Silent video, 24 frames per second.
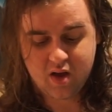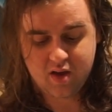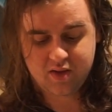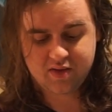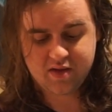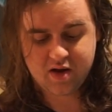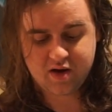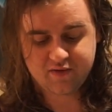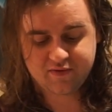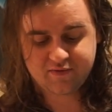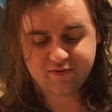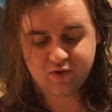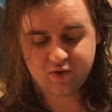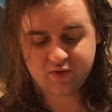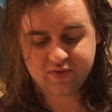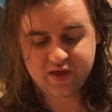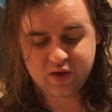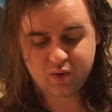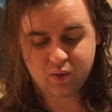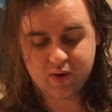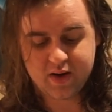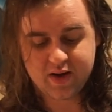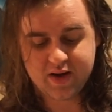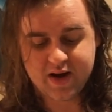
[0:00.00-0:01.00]
Therefore, they
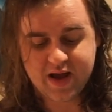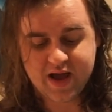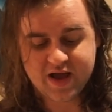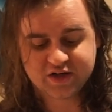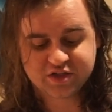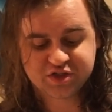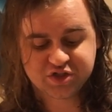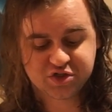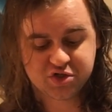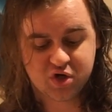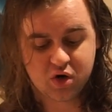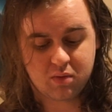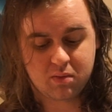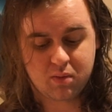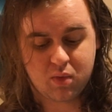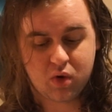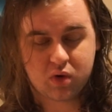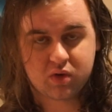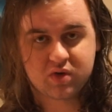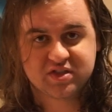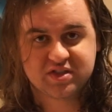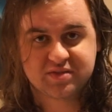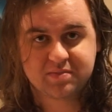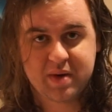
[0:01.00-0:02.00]
would not show more
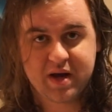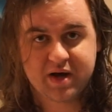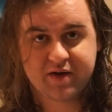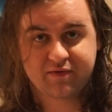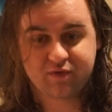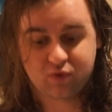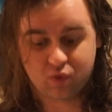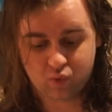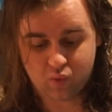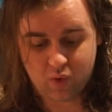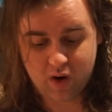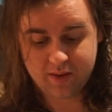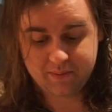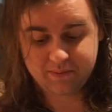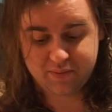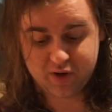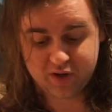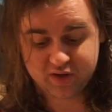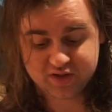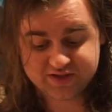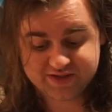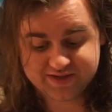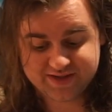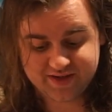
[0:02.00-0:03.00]
respect for one
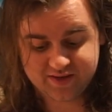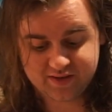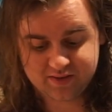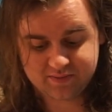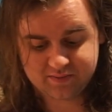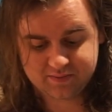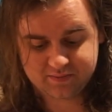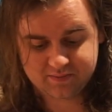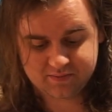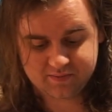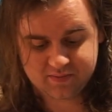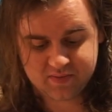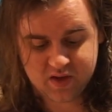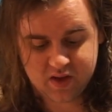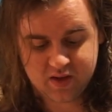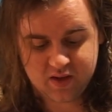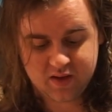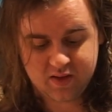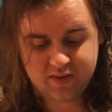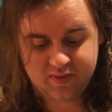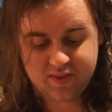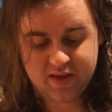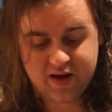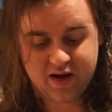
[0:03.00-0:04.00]
person
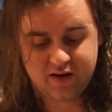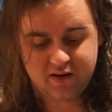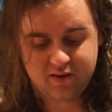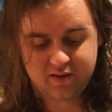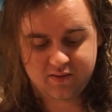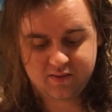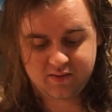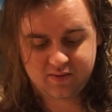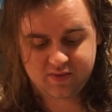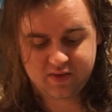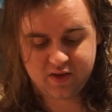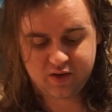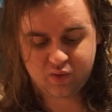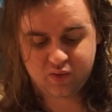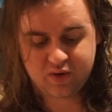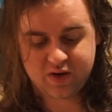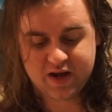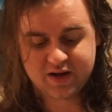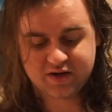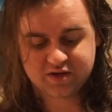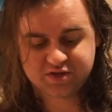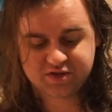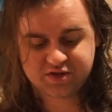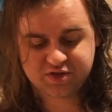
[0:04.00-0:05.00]
than
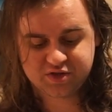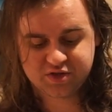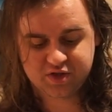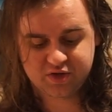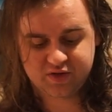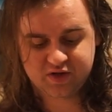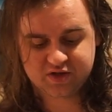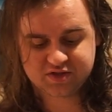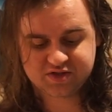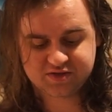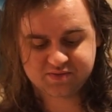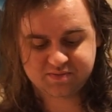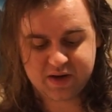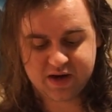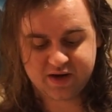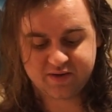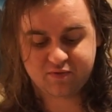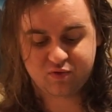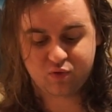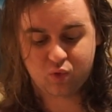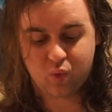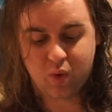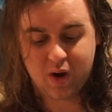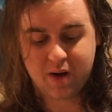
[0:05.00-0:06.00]

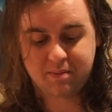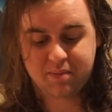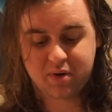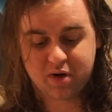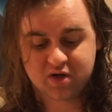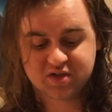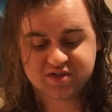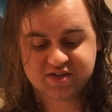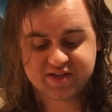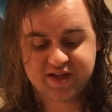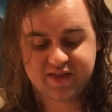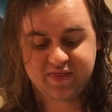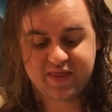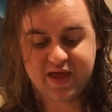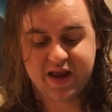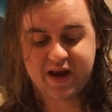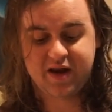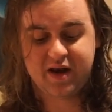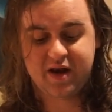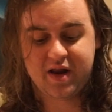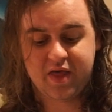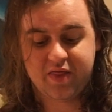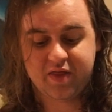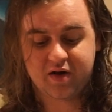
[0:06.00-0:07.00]

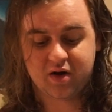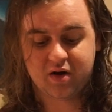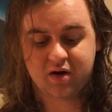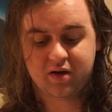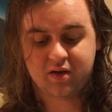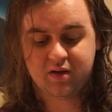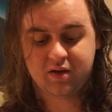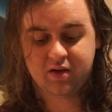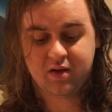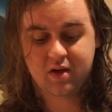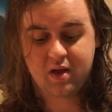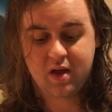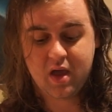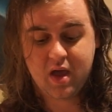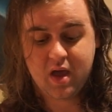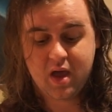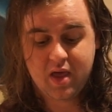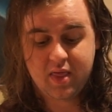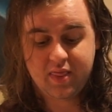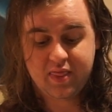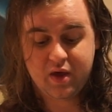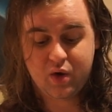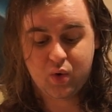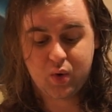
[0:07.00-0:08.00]
another.
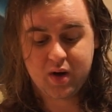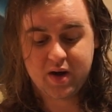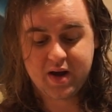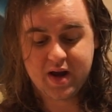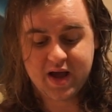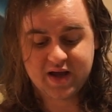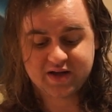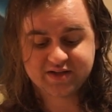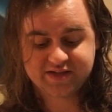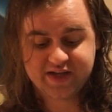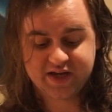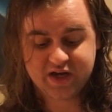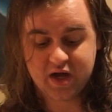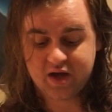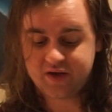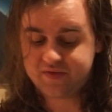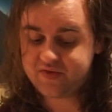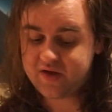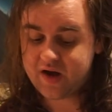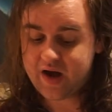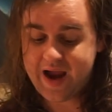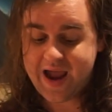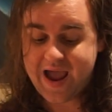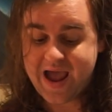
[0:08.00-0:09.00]
They would not take off
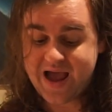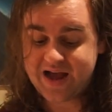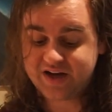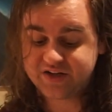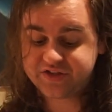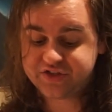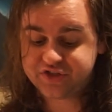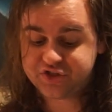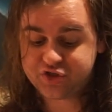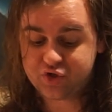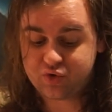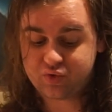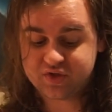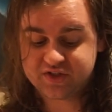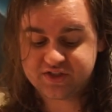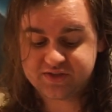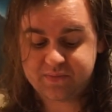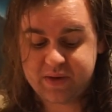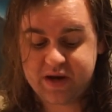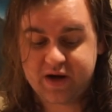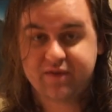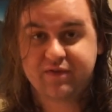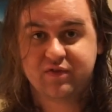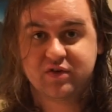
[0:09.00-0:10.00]
their hat to show
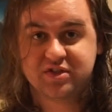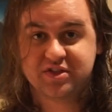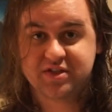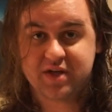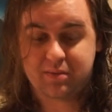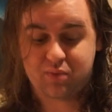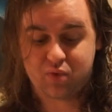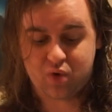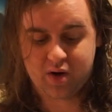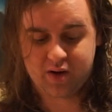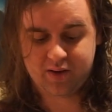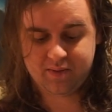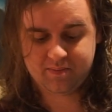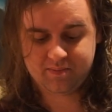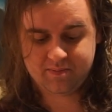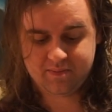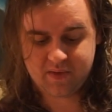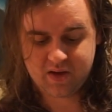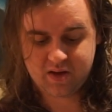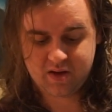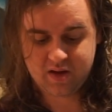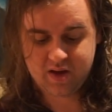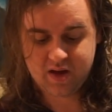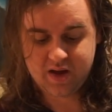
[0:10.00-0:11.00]
respect for someone.
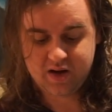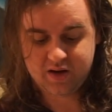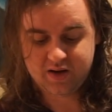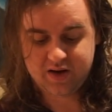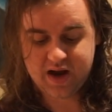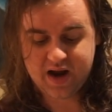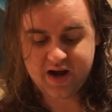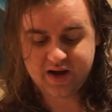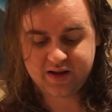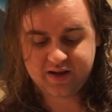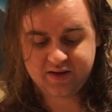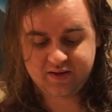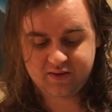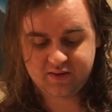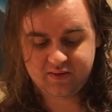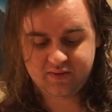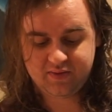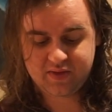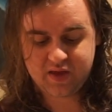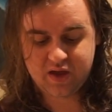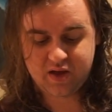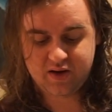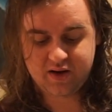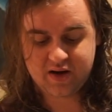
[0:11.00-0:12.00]

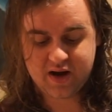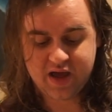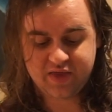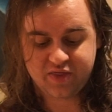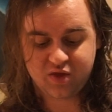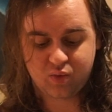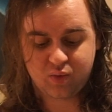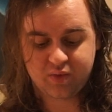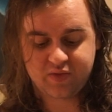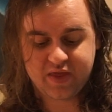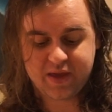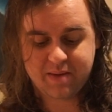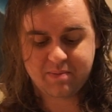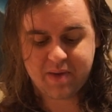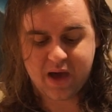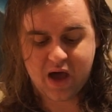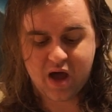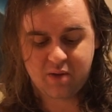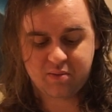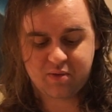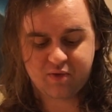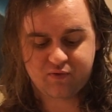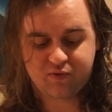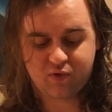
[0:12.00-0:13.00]
Neither would they
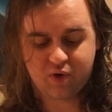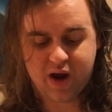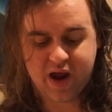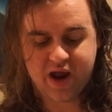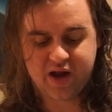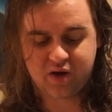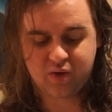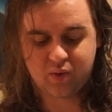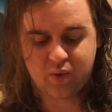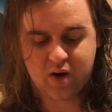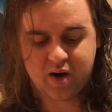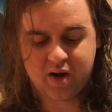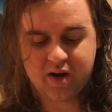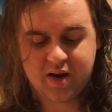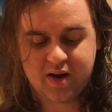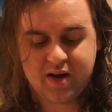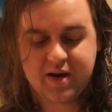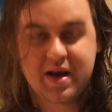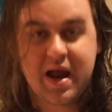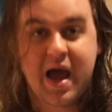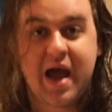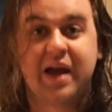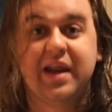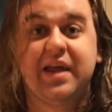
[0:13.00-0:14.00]
bow before anyone,
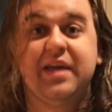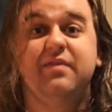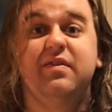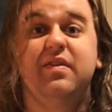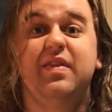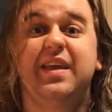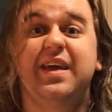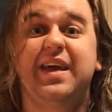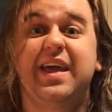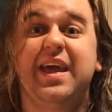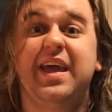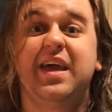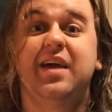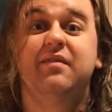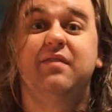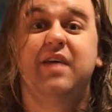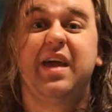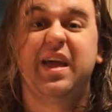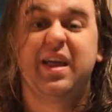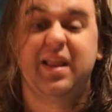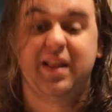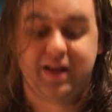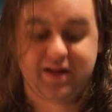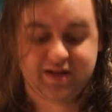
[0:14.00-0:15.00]
not even the King of
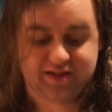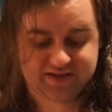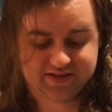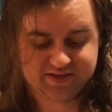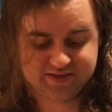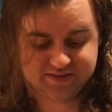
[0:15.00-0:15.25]
England.